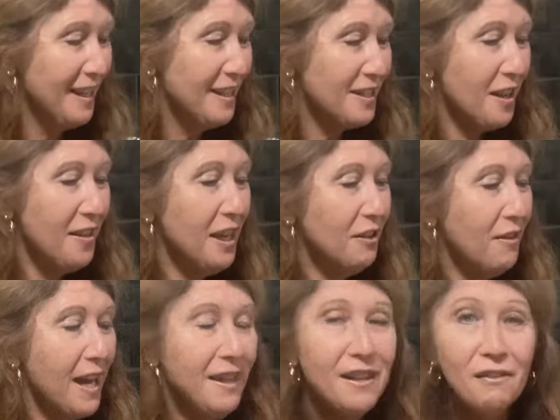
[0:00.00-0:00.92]
So they're
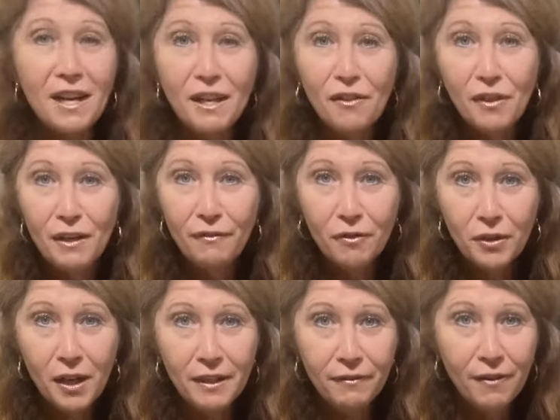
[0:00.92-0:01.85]
great. They're only
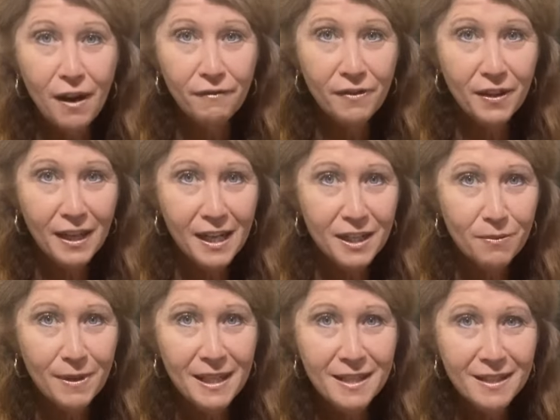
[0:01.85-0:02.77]
$34.95 for the large
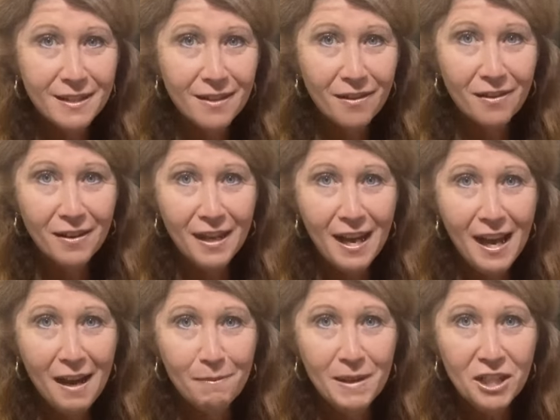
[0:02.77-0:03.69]
ones on
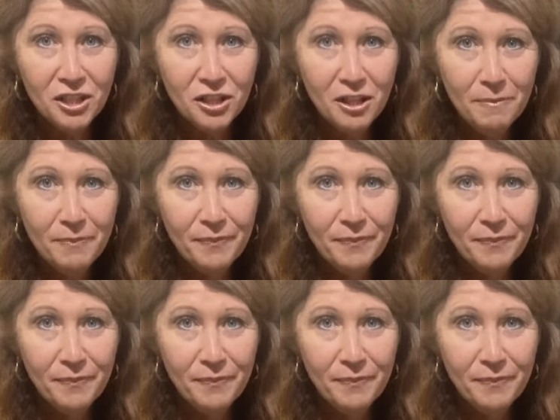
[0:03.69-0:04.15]
our mix shop.